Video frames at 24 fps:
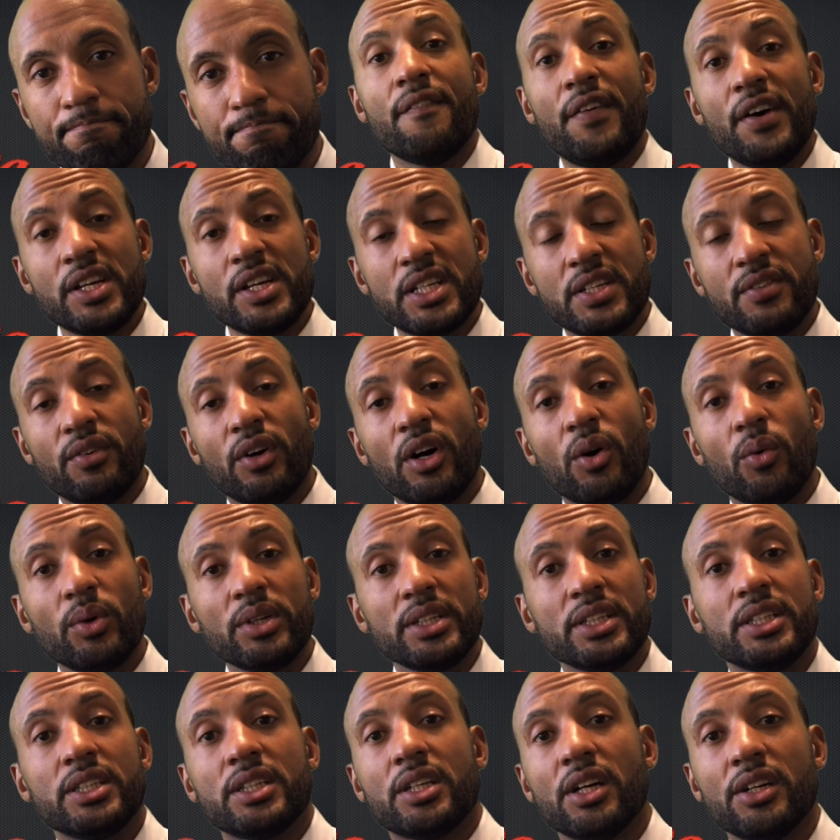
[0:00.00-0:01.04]
First of all, I want to
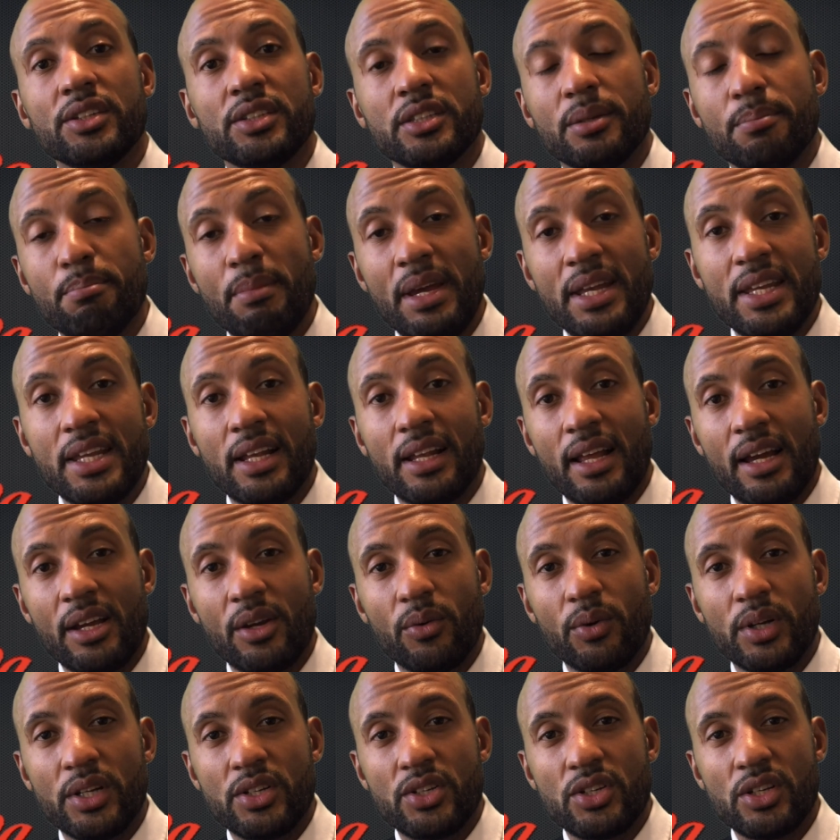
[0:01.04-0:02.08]
discuss media
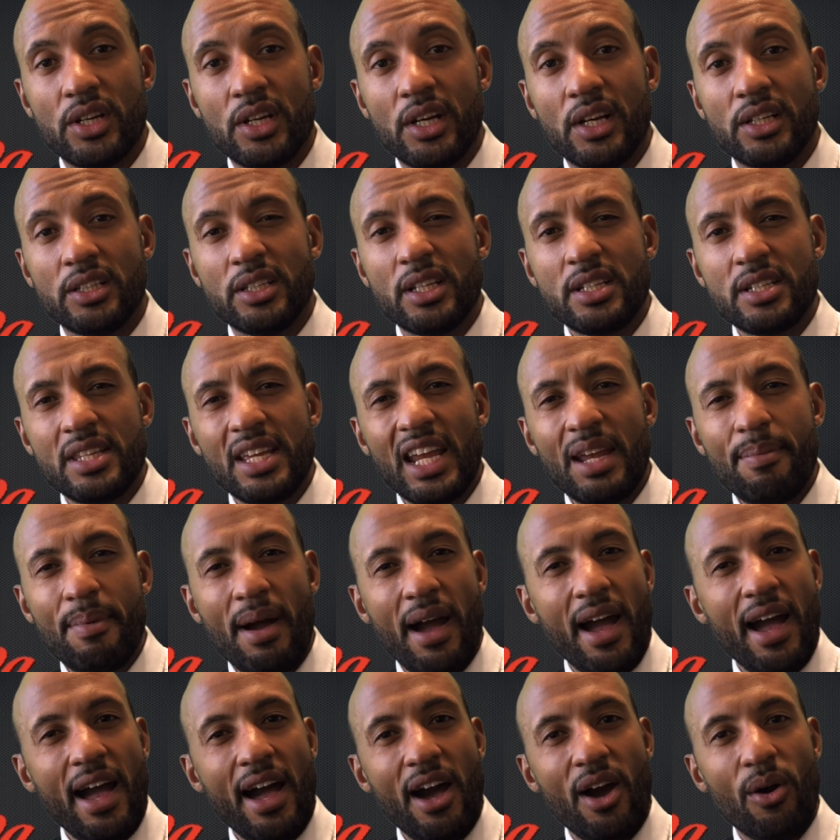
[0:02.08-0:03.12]
language. So let's think about
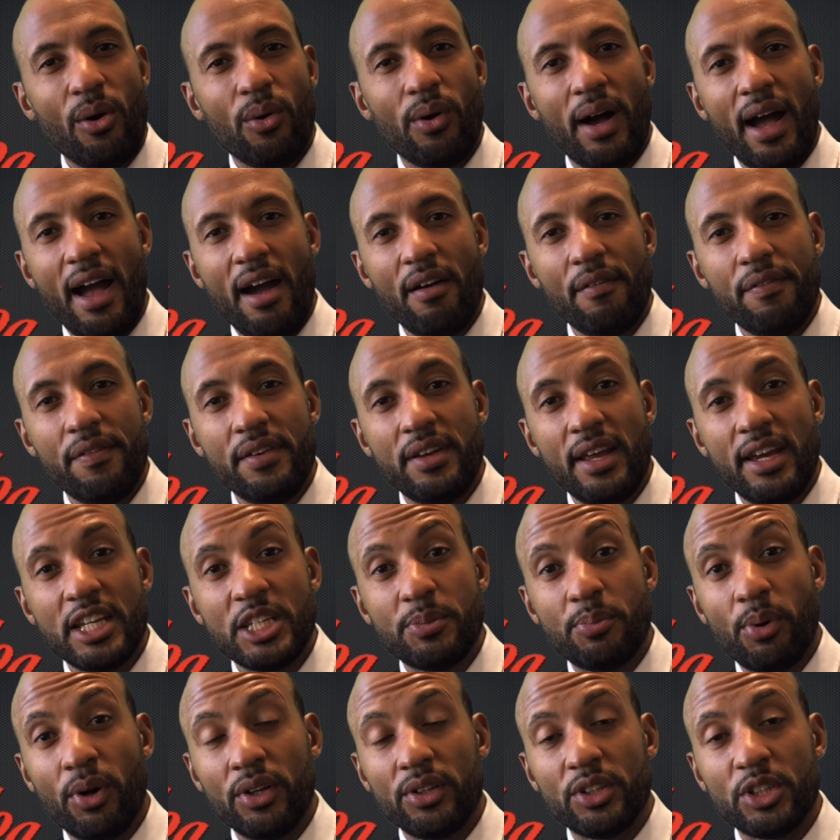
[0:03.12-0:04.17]
how Alfie Day's
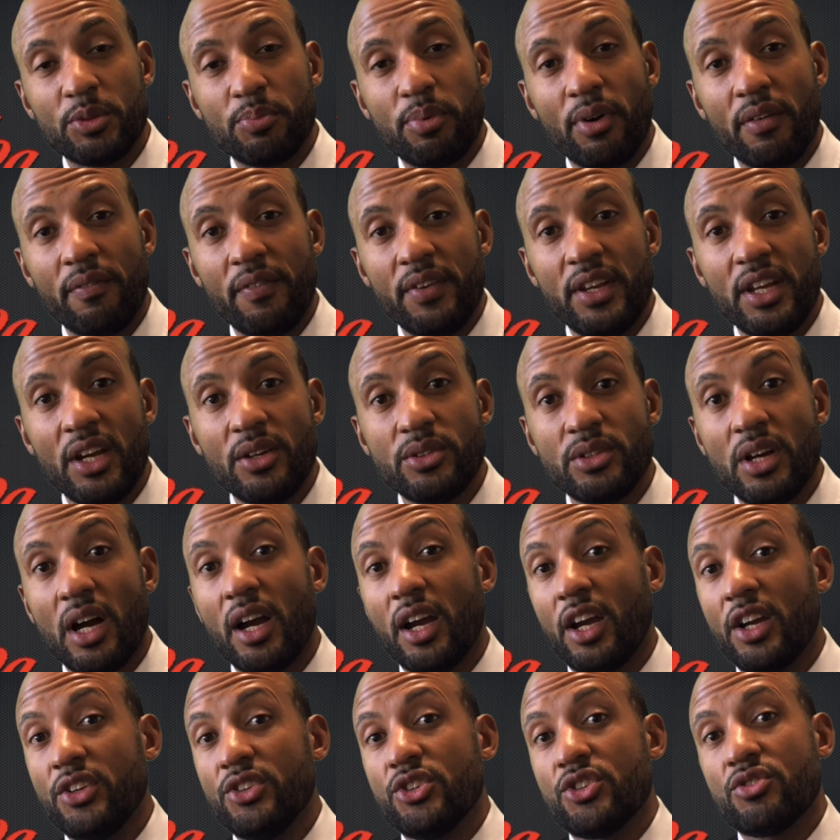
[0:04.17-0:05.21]
Pointless blog videos are
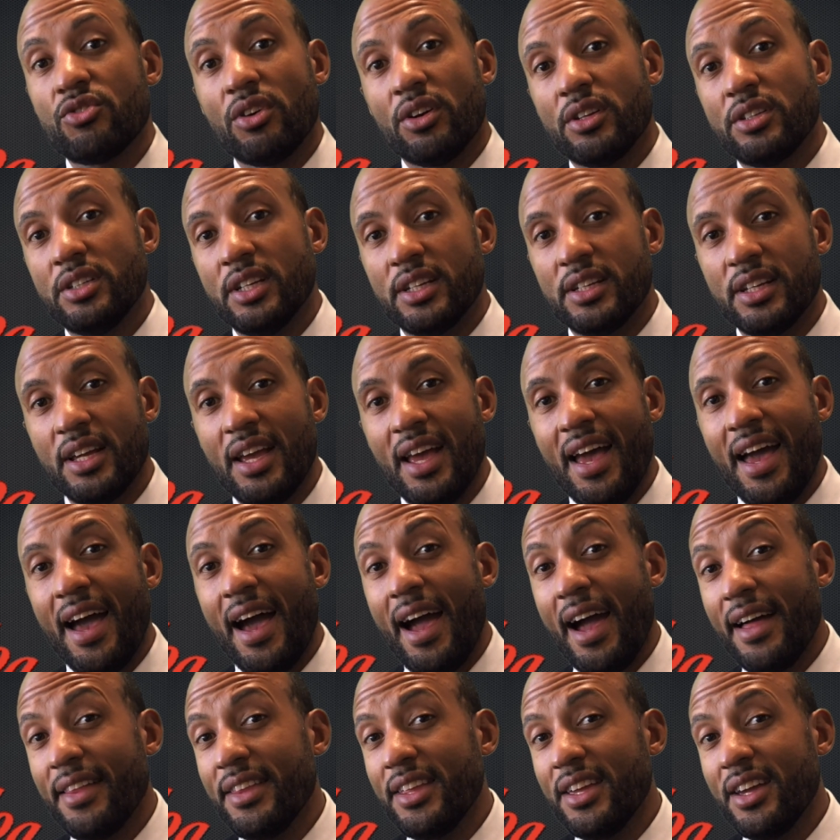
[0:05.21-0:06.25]
constructed.
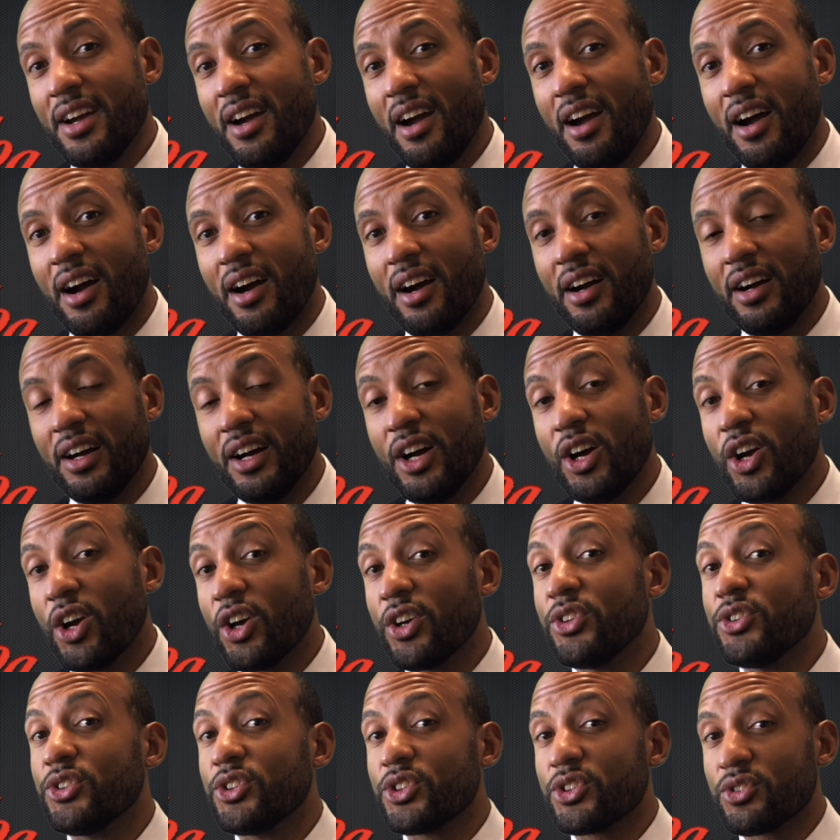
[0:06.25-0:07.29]
And they are
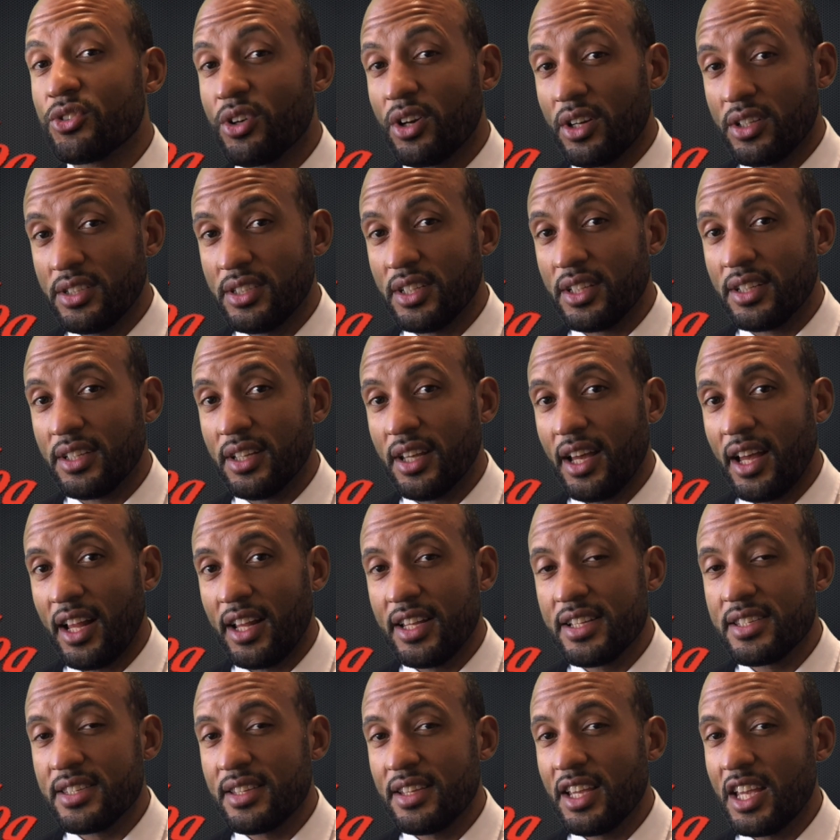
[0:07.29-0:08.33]
constructed. And
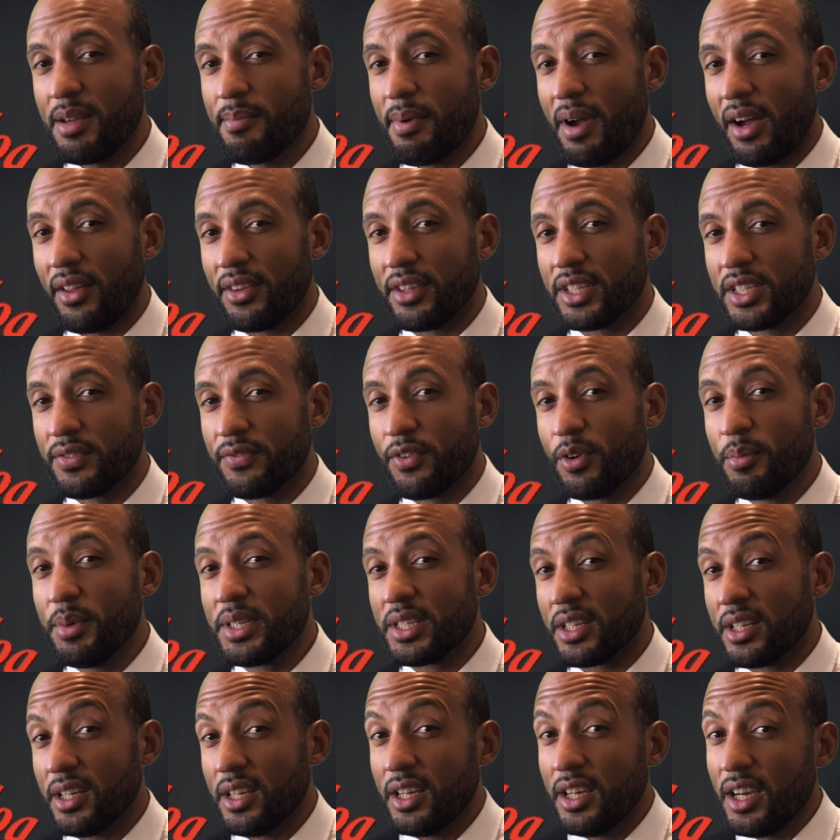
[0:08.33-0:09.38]
let's think about this. From his
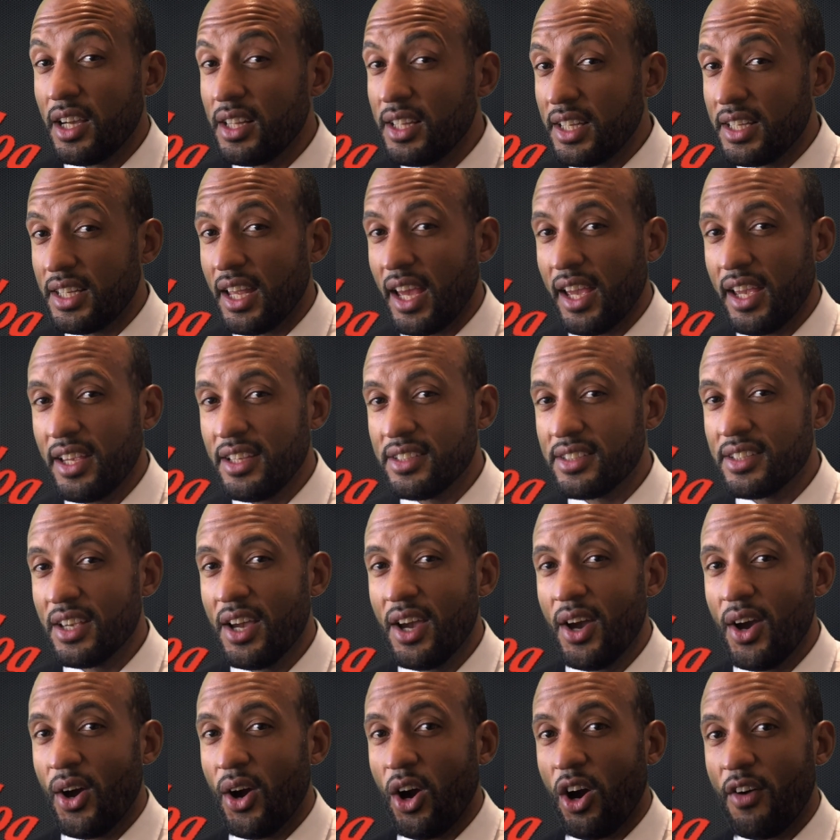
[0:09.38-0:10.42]
early days
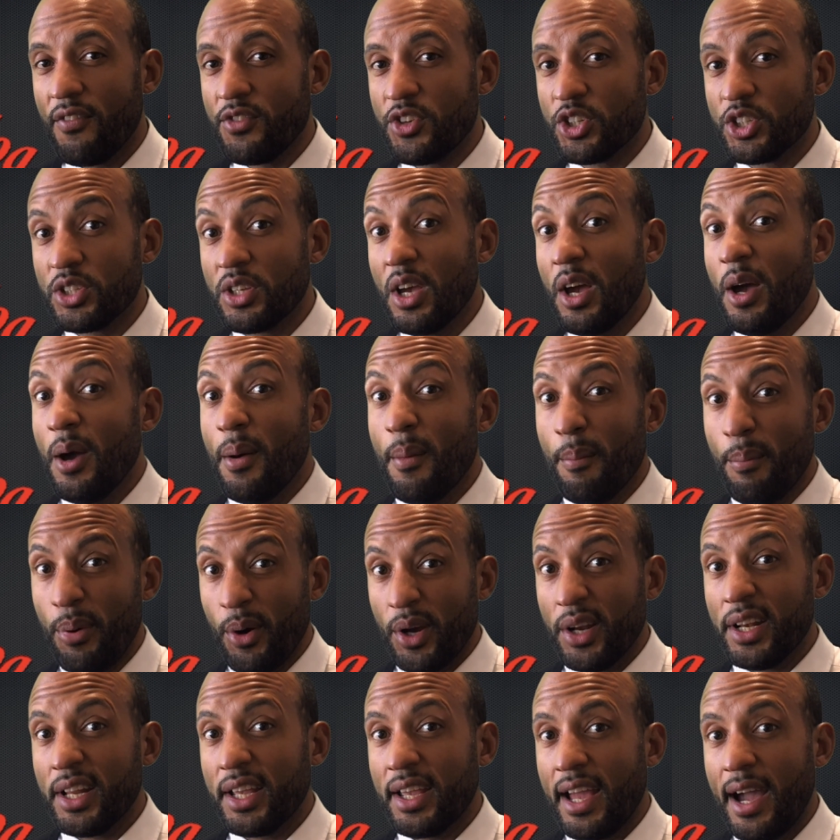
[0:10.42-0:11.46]
of just
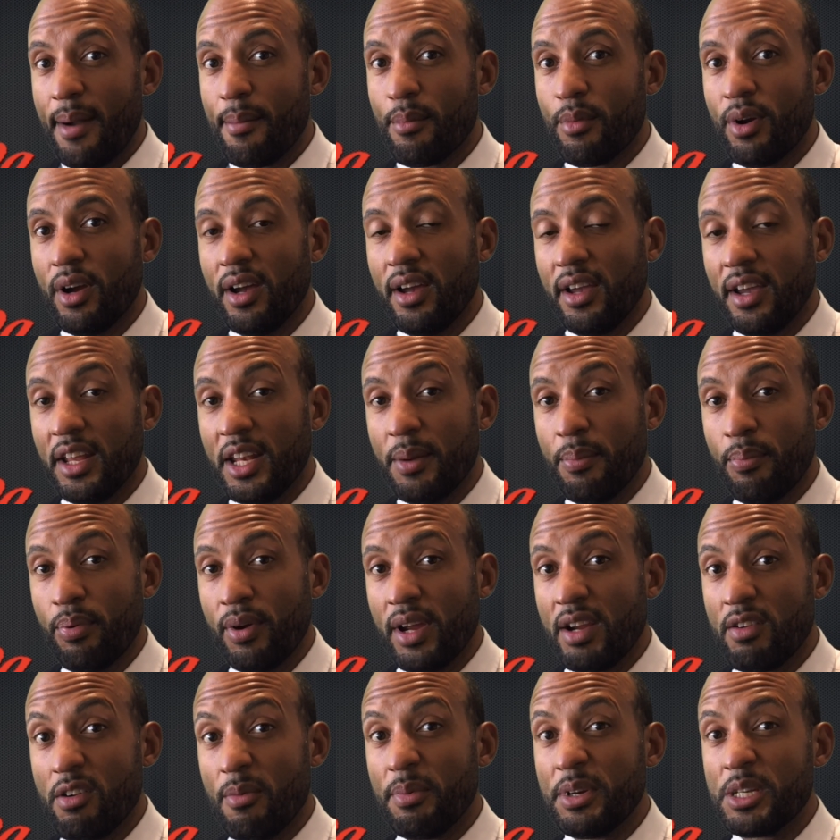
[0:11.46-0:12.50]
putting a camera in a
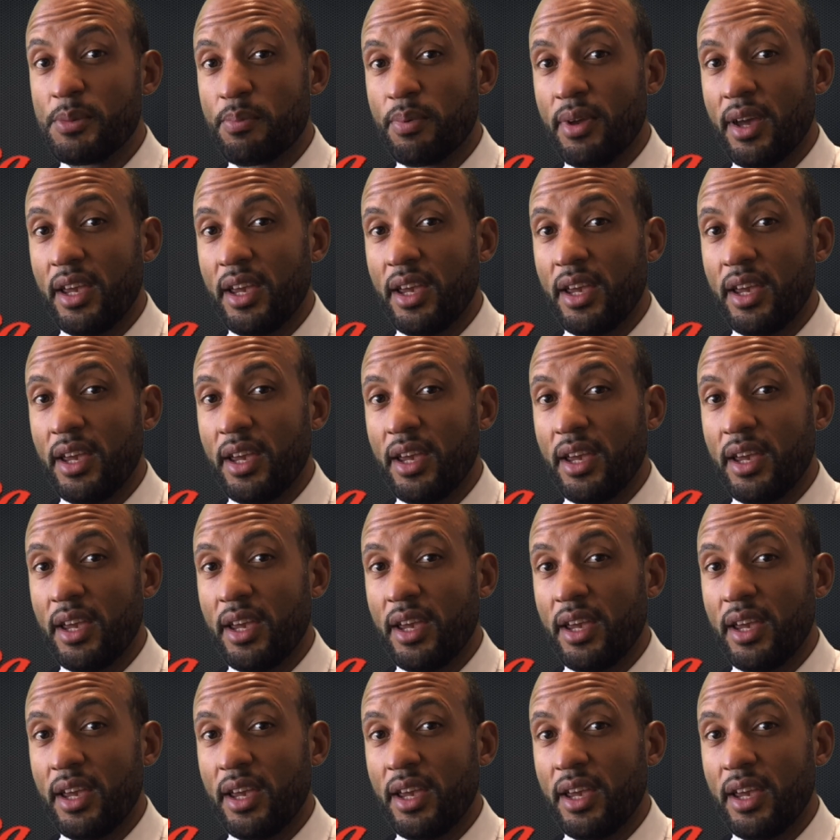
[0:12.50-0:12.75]
pretty rubbish